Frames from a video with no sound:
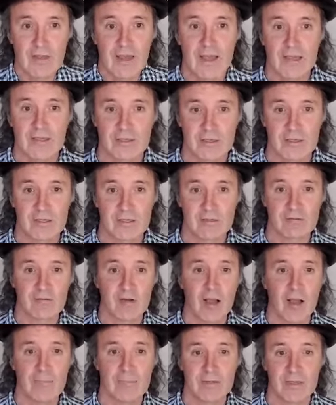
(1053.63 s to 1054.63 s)
has
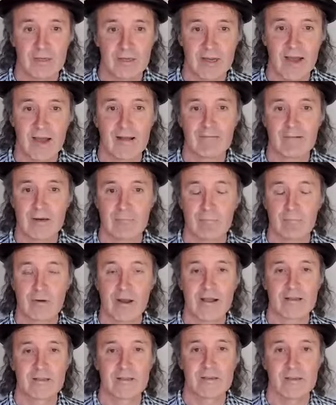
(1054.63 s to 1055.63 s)
described the current
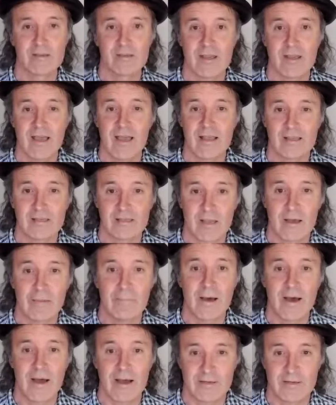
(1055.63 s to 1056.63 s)
practice as
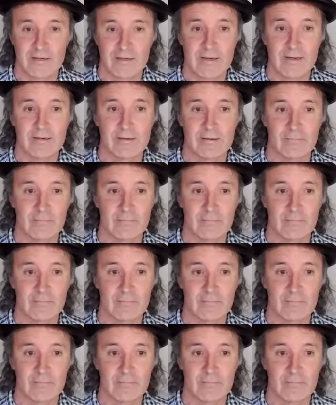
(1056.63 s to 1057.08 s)
apartheid.